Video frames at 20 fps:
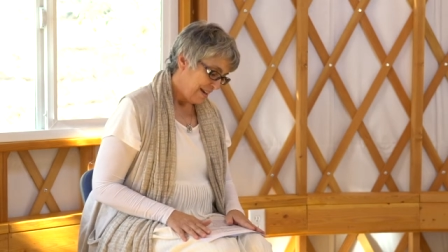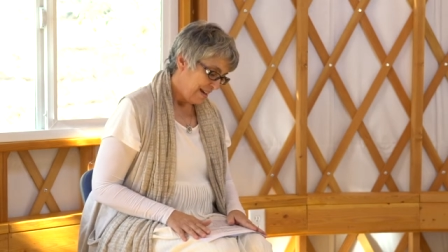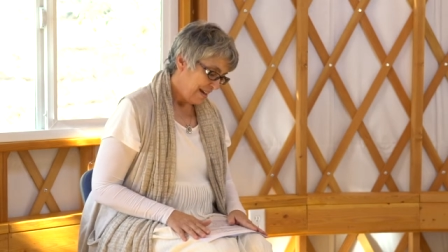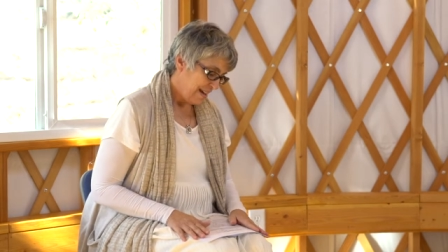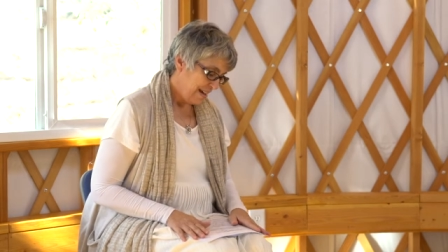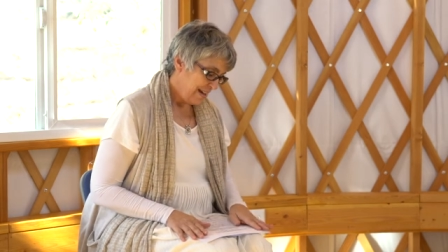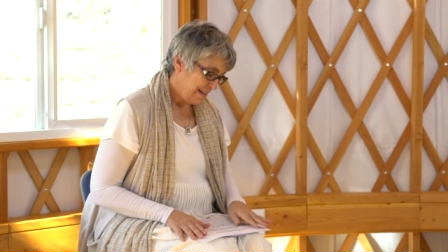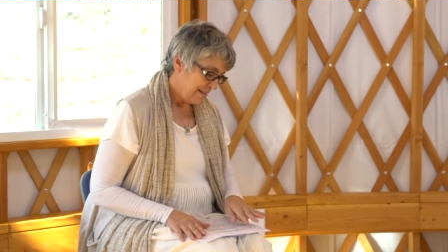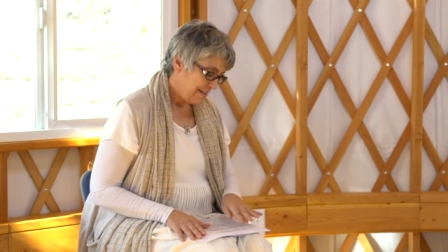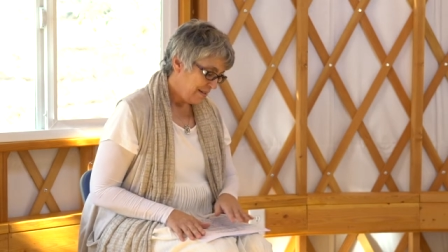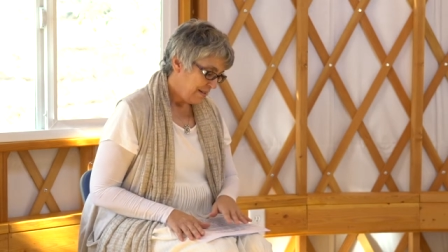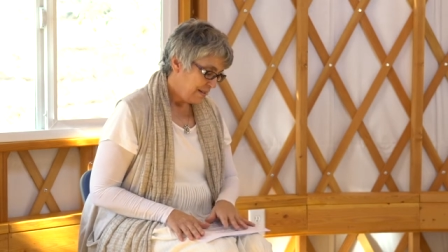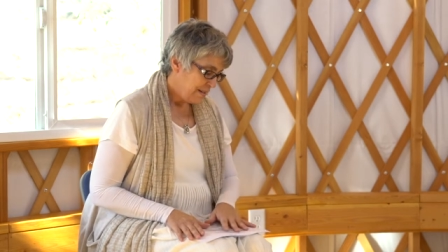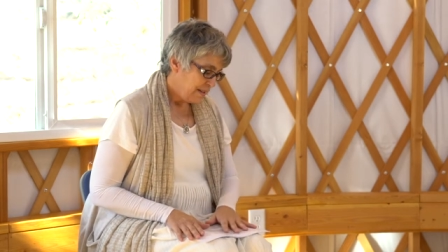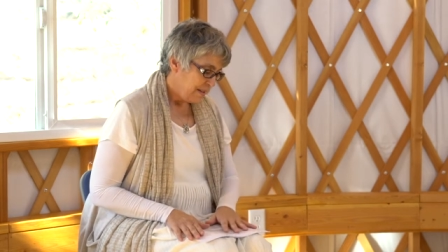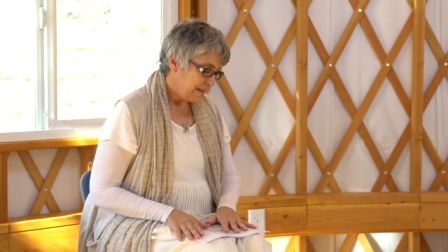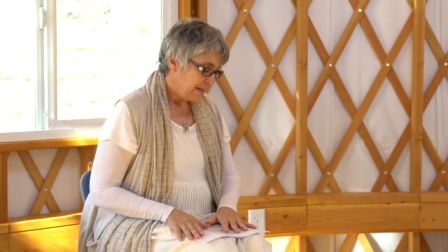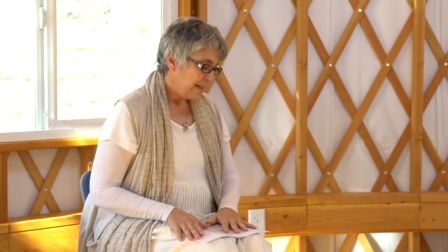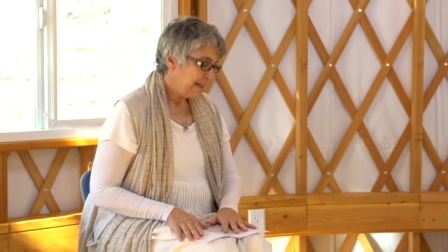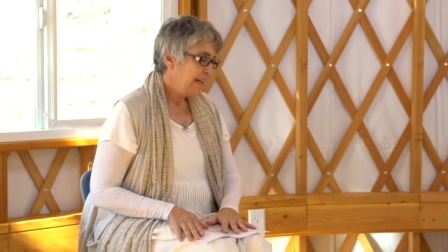And
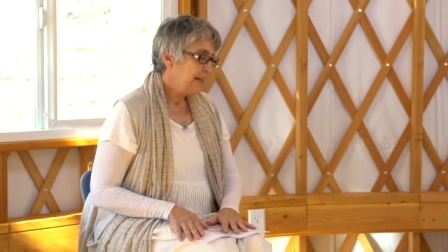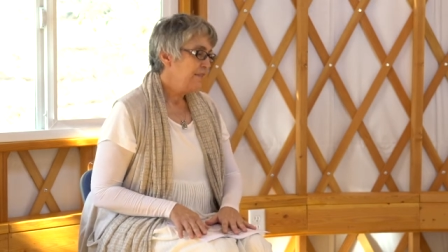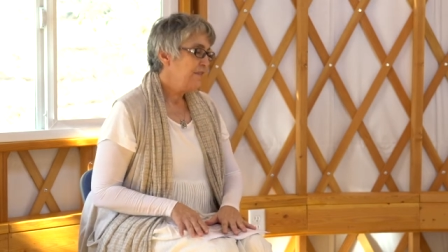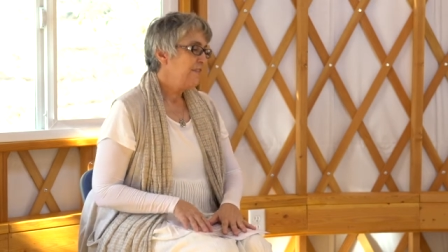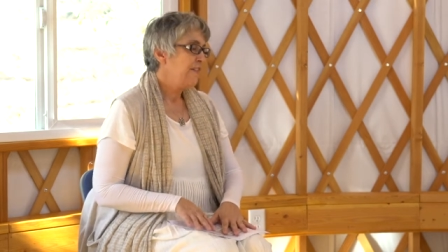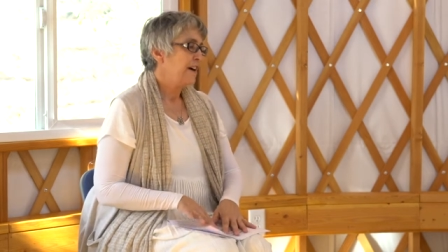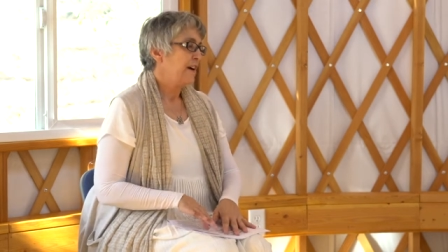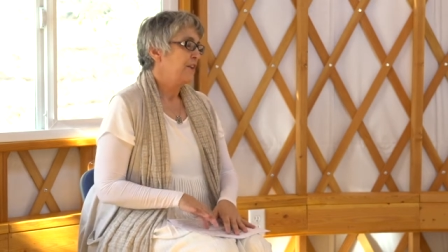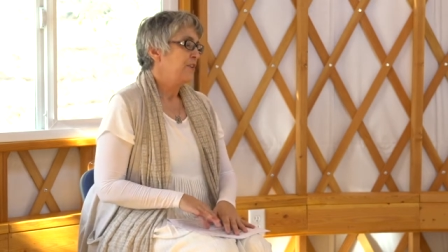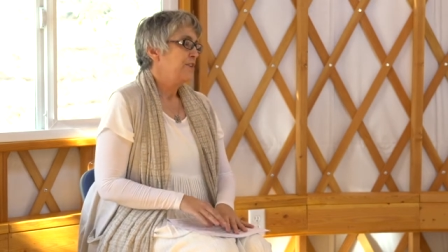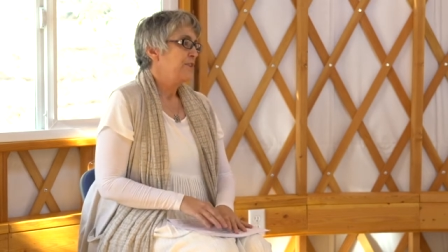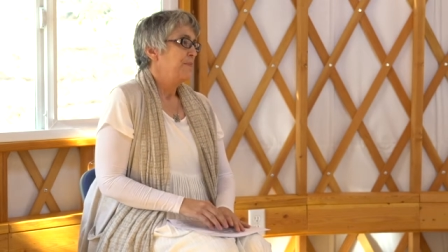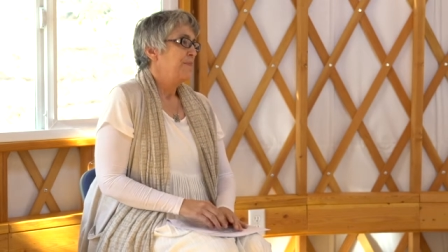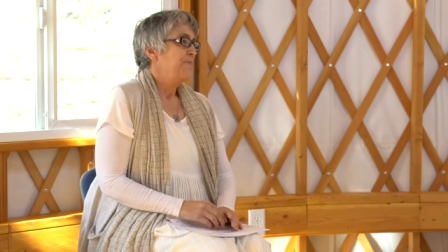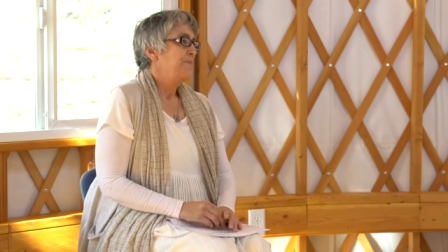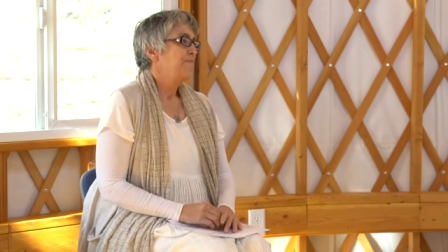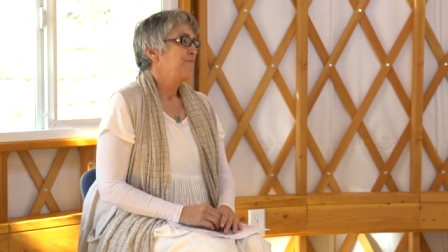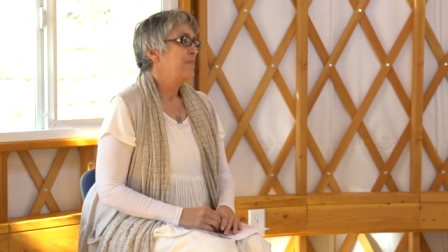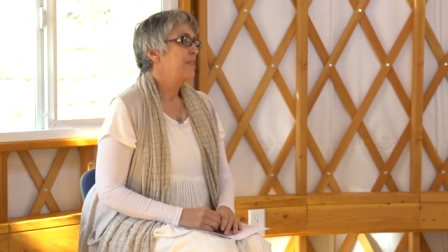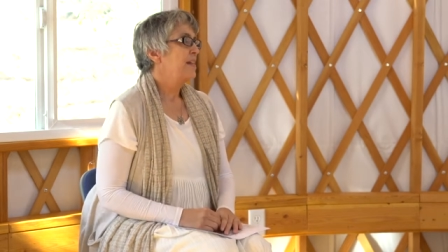he felt
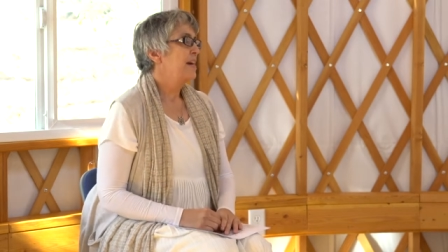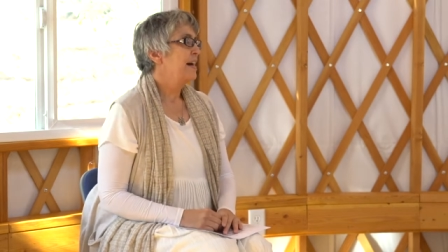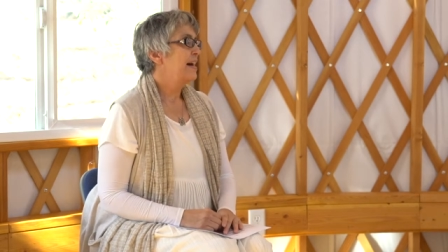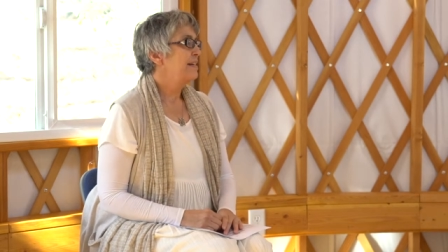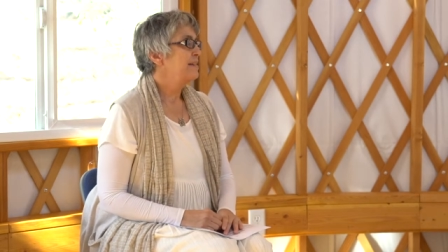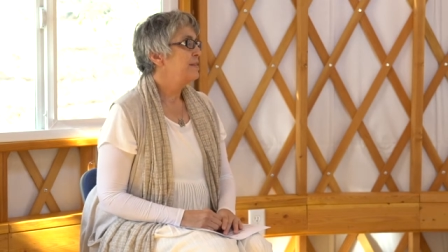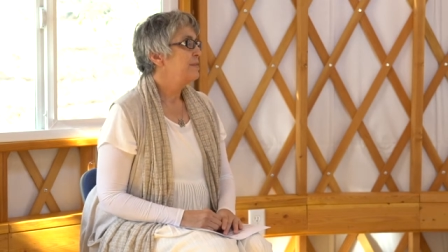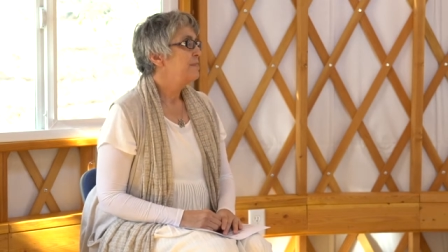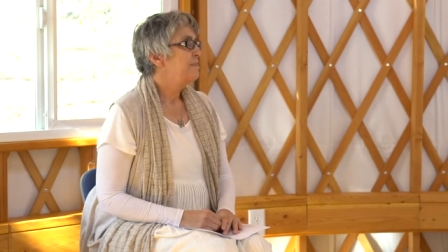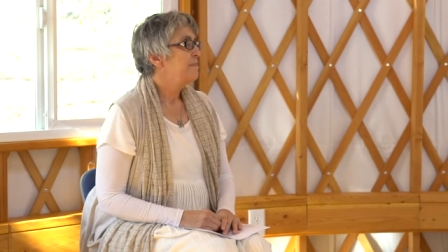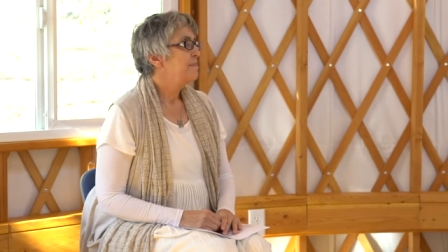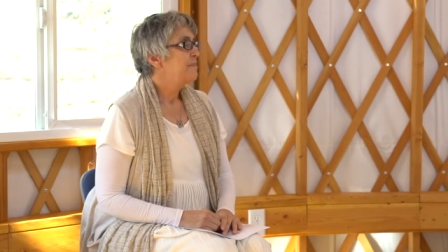that